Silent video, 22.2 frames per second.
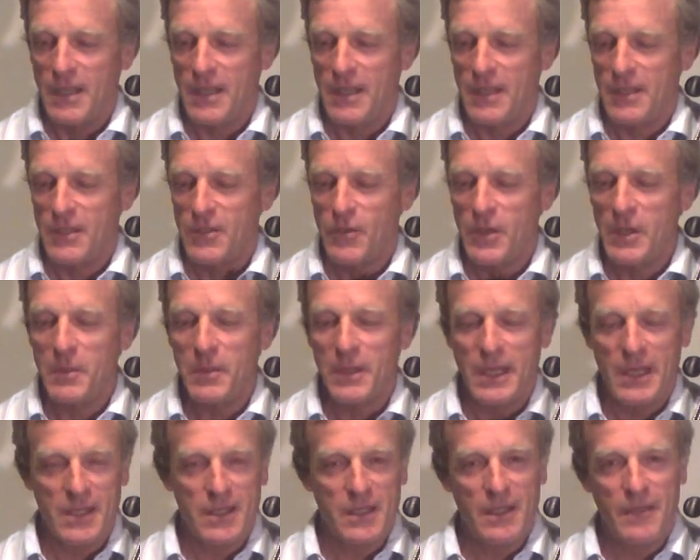string
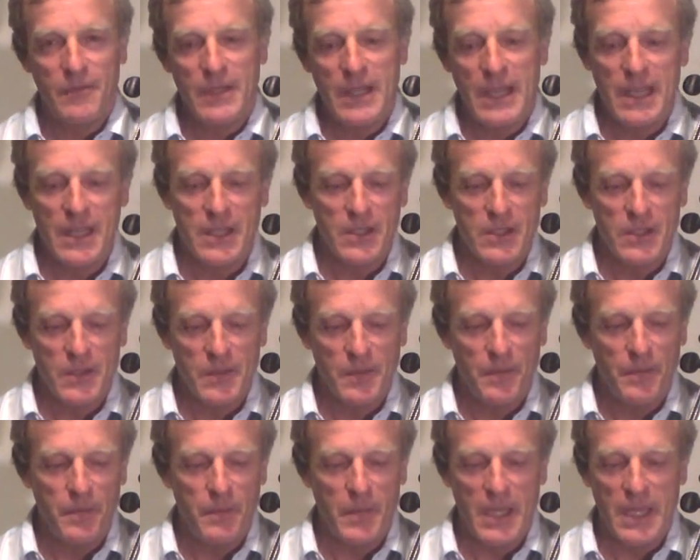players' left hands
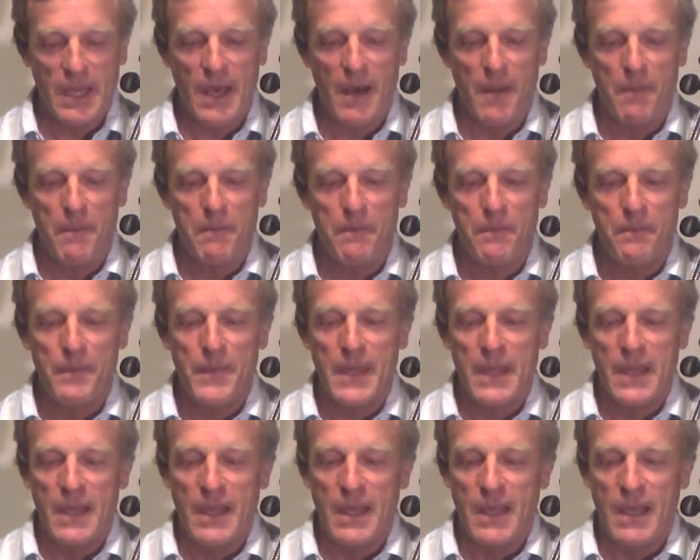become,
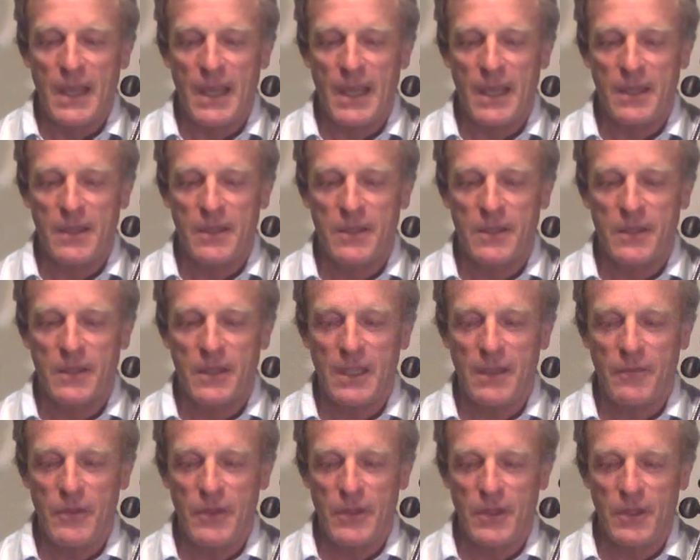and
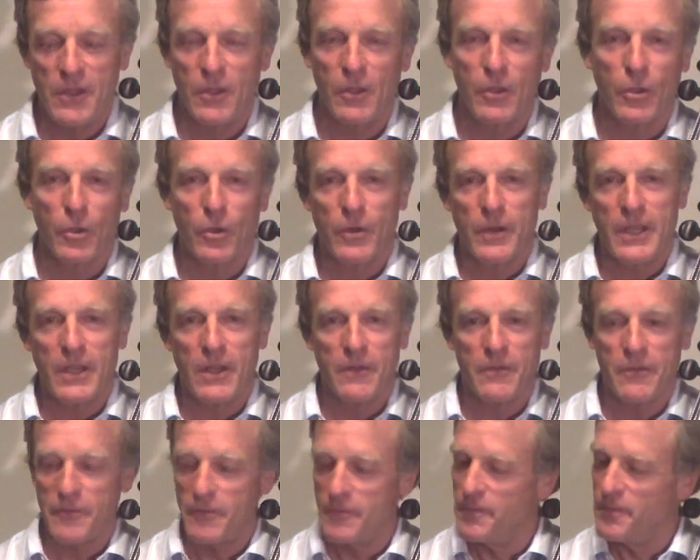given the glory of
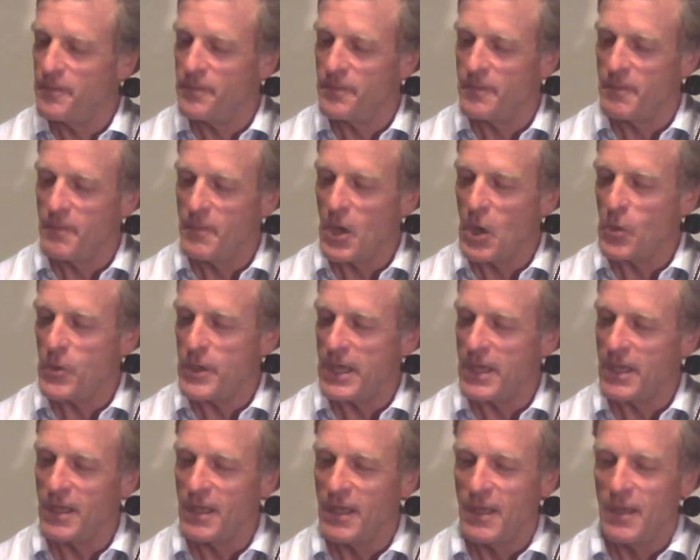
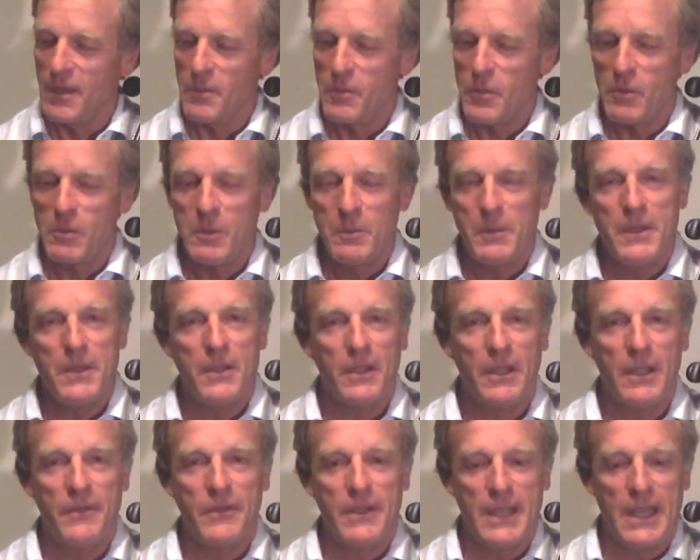bowing, probably the
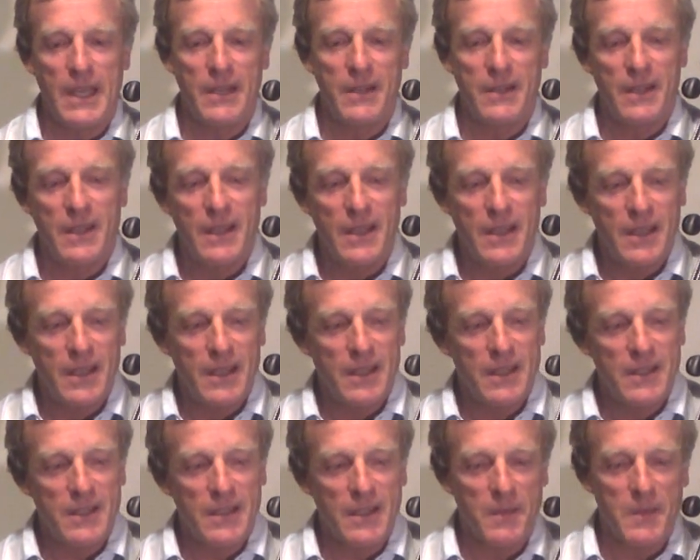left hand
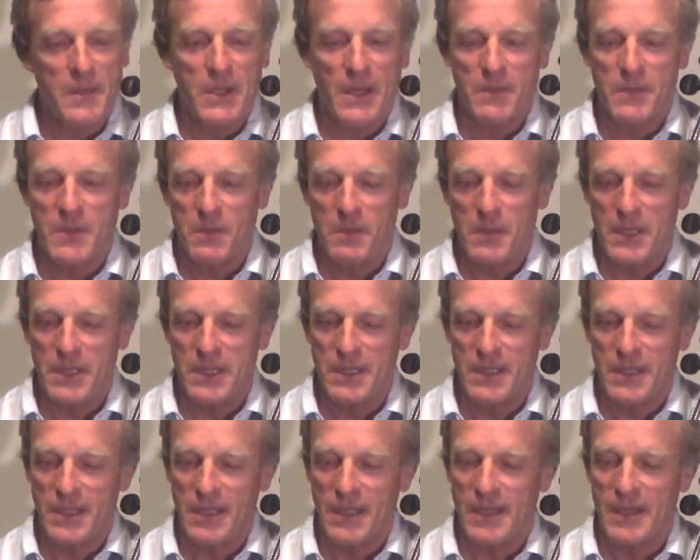is sometimes a bit
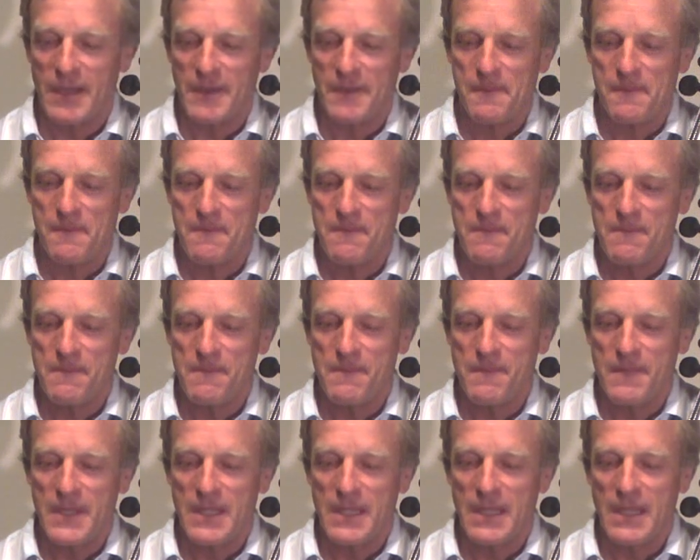
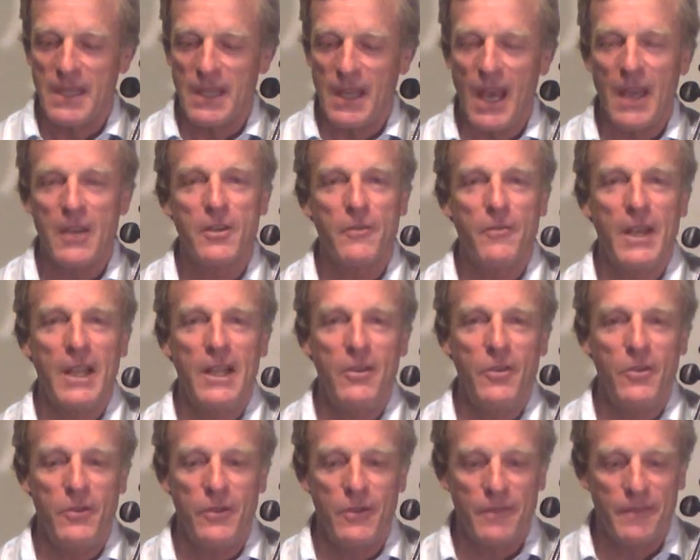
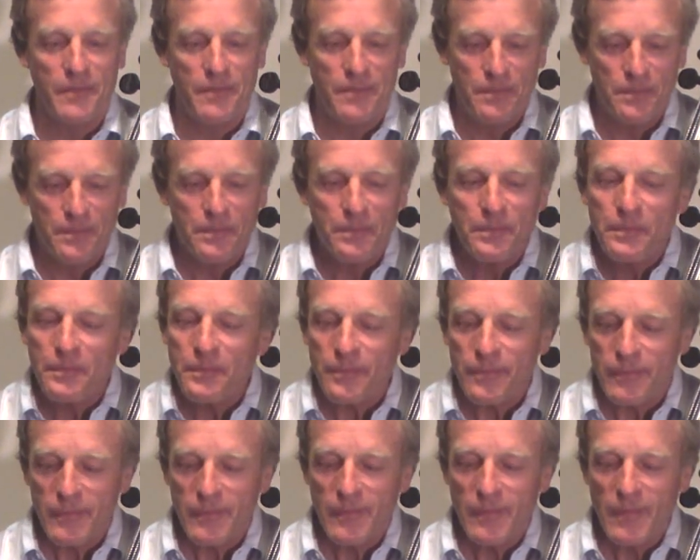undervalued
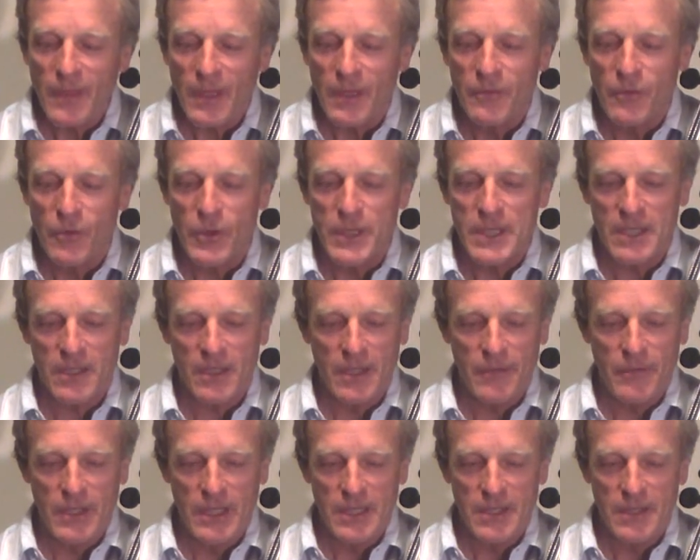for its
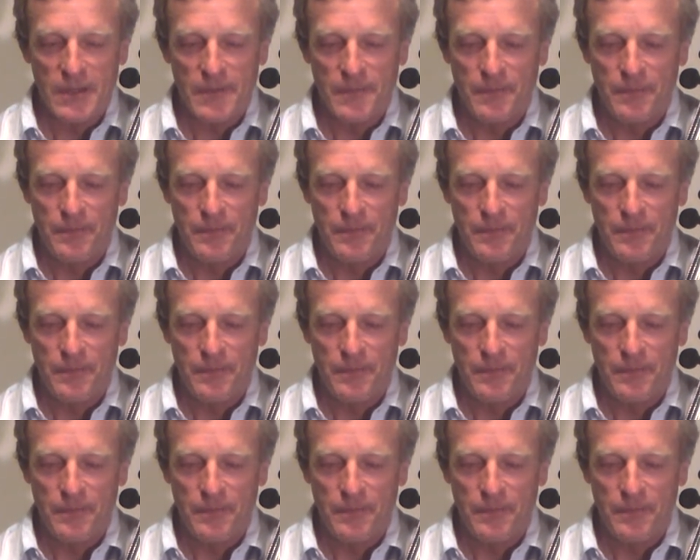cleverness.